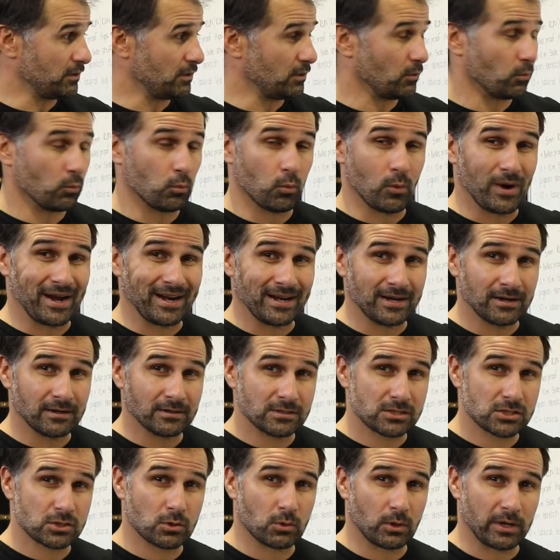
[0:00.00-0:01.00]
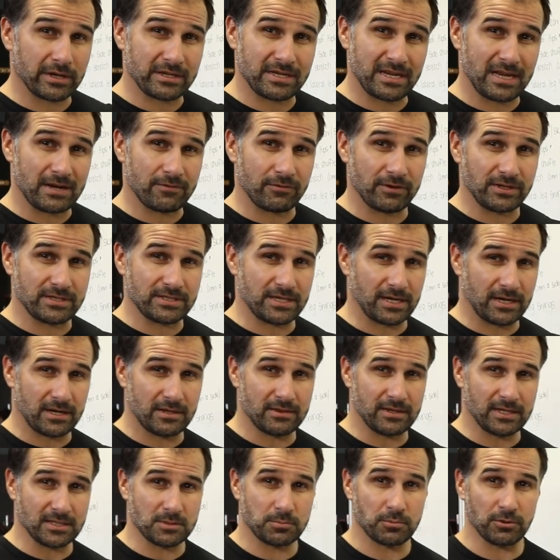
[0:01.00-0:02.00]
1 squat every
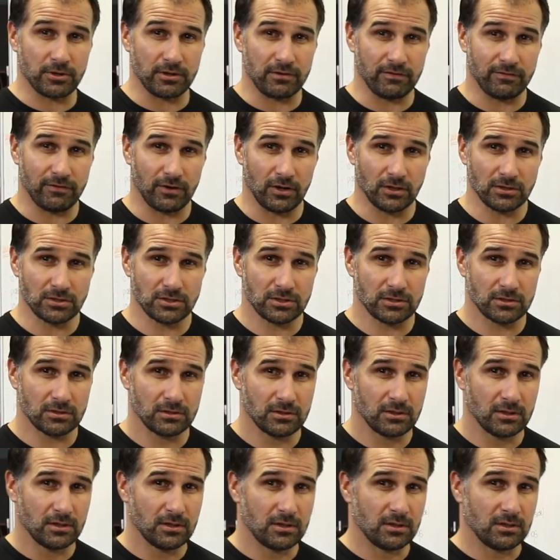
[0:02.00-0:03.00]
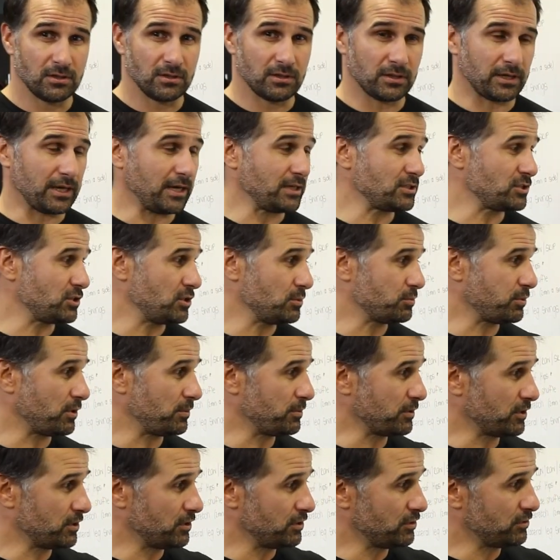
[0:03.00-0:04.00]
second, that's pretty fast. Okay, so you're
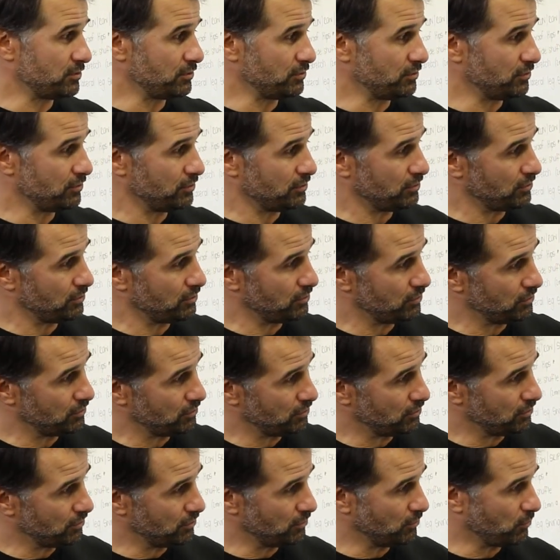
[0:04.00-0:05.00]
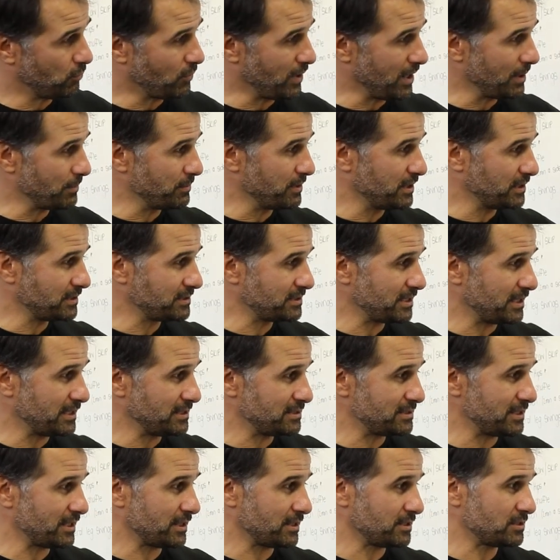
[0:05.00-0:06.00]
probably going to do 1 minute 10
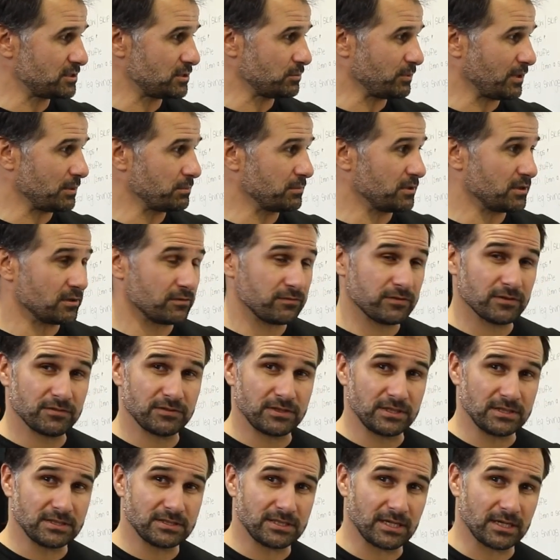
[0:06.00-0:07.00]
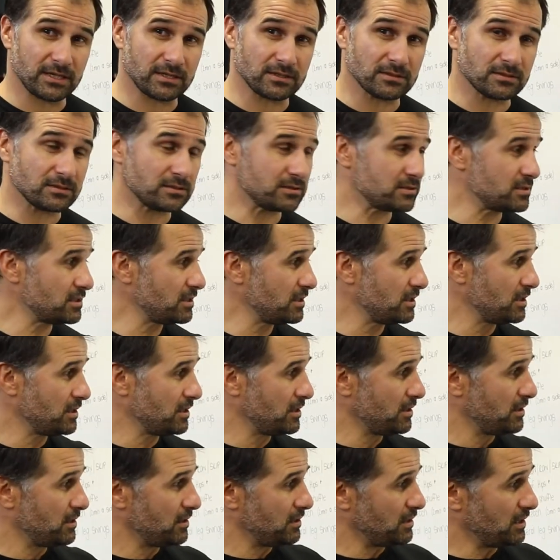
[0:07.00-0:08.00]
seconds to 1 minute 15 seconds,
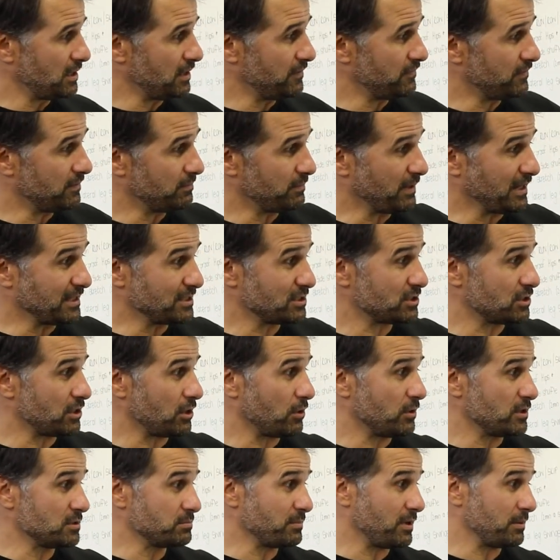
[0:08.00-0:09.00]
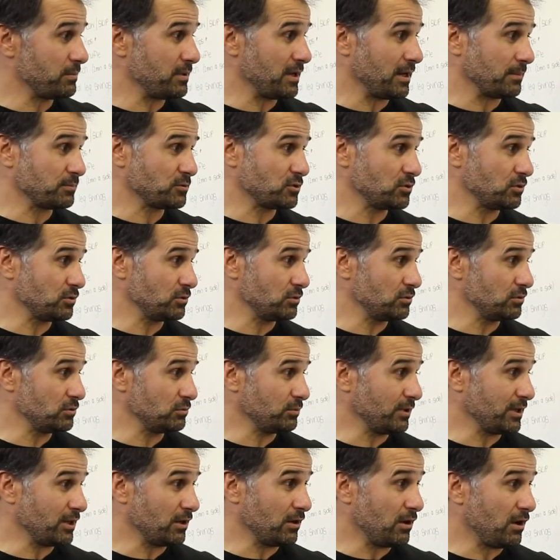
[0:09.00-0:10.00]
even as slow as maybe up to
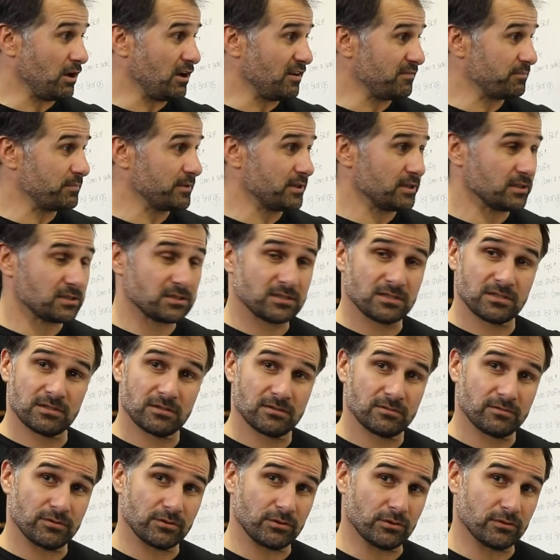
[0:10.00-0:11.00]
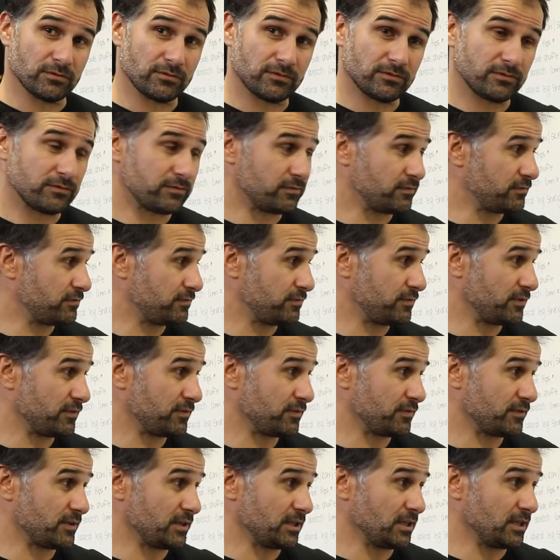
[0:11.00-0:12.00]
1.5 minutes for your
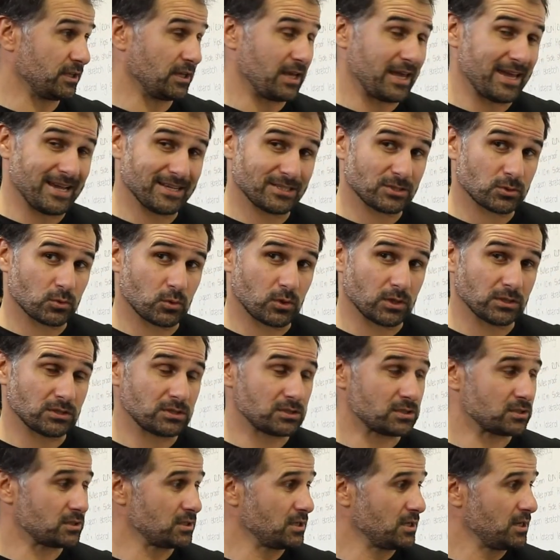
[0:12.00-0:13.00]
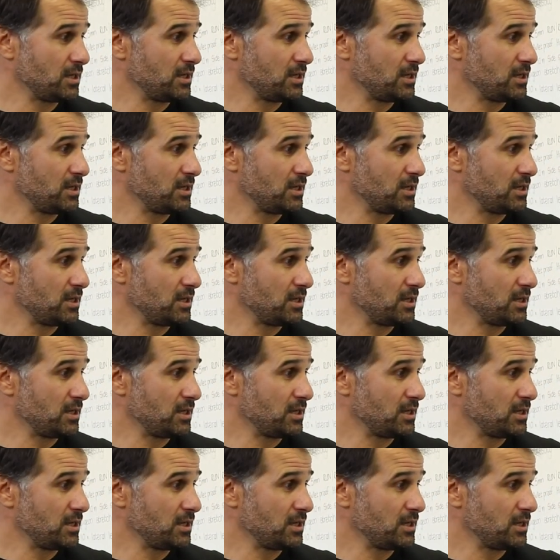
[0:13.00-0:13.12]
50 air squats,